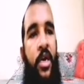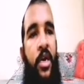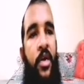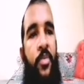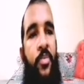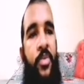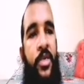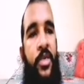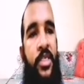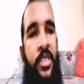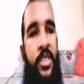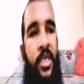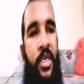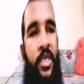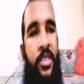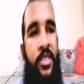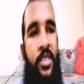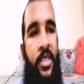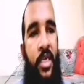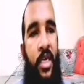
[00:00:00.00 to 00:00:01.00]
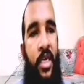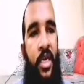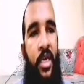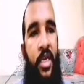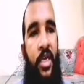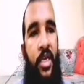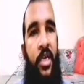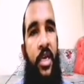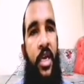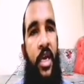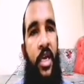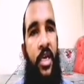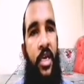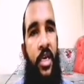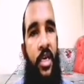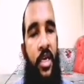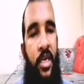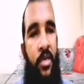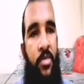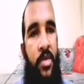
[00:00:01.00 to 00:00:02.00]
PCSK9
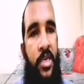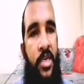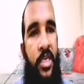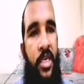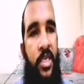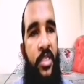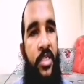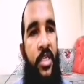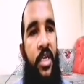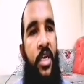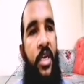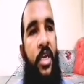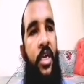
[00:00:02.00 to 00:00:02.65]
inhibitors,